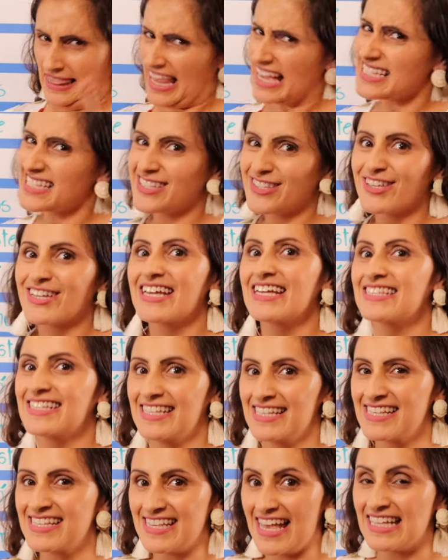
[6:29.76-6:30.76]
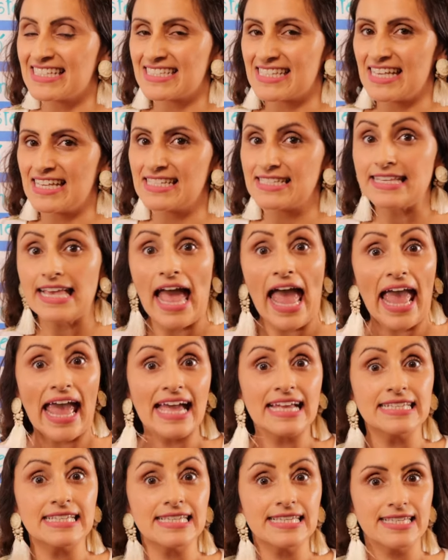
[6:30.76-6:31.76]
Let's look at the sentence
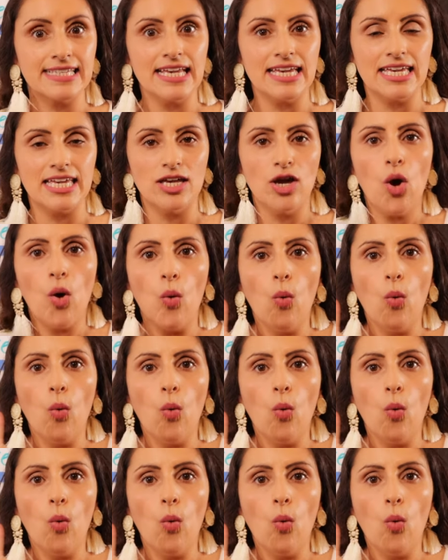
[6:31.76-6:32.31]
and see